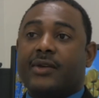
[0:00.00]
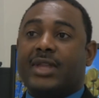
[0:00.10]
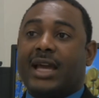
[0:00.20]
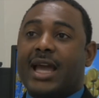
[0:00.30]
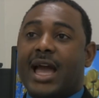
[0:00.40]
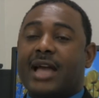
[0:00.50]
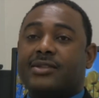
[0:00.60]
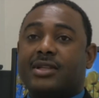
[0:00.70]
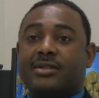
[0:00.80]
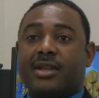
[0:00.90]
that
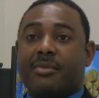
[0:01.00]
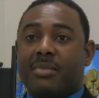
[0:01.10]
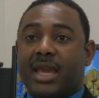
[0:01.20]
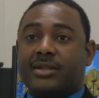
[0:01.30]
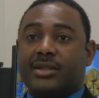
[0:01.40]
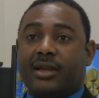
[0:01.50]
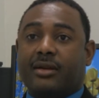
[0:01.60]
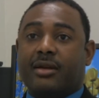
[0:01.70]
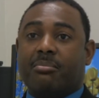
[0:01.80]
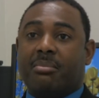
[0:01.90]
has this
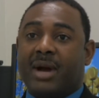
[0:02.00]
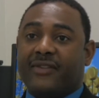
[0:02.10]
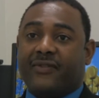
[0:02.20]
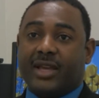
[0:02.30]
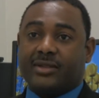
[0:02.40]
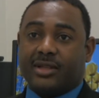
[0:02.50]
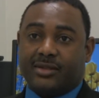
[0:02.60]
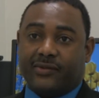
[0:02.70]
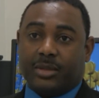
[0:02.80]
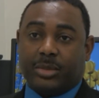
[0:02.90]
amazing biphasic
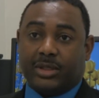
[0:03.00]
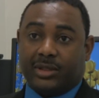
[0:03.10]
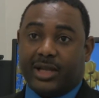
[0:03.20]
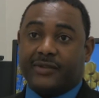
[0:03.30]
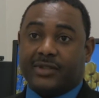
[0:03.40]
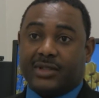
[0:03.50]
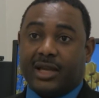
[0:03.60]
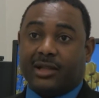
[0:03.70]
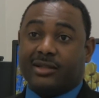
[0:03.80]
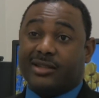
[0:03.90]
developmental life
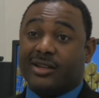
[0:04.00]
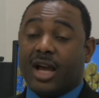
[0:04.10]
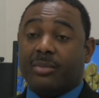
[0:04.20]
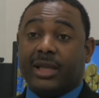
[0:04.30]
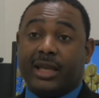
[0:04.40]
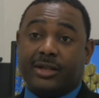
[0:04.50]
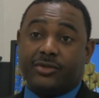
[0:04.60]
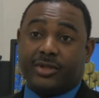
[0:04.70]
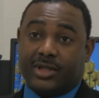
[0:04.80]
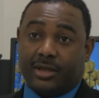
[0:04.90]
cycle. It's an obligate
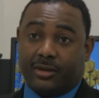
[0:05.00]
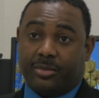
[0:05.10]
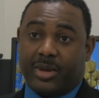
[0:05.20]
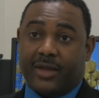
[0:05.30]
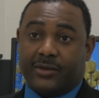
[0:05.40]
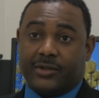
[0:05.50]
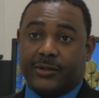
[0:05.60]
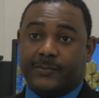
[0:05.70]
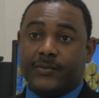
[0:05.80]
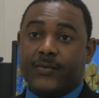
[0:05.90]
intracellular
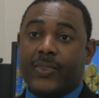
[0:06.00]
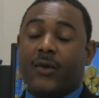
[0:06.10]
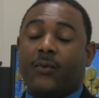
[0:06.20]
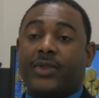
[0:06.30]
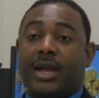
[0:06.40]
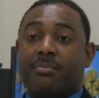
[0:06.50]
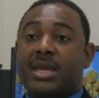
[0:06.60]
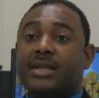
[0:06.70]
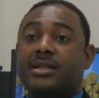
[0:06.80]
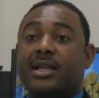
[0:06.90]
pathogen. What that
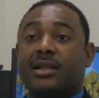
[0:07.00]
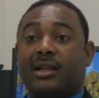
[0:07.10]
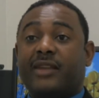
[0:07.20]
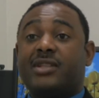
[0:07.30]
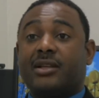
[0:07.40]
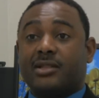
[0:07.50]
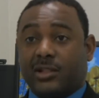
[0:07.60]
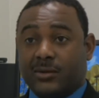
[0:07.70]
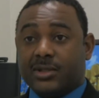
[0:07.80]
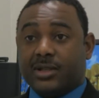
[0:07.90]
means is that it lives
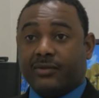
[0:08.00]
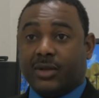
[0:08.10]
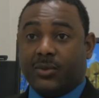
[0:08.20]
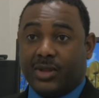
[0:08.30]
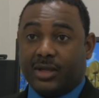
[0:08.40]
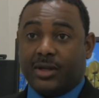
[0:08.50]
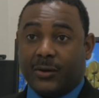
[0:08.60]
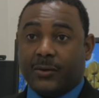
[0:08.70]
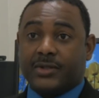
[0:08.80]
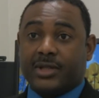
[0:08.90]
exclusively within a
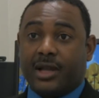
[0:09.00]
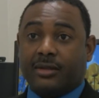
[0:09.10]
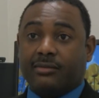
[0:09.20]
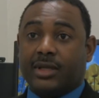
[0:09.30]
host cell.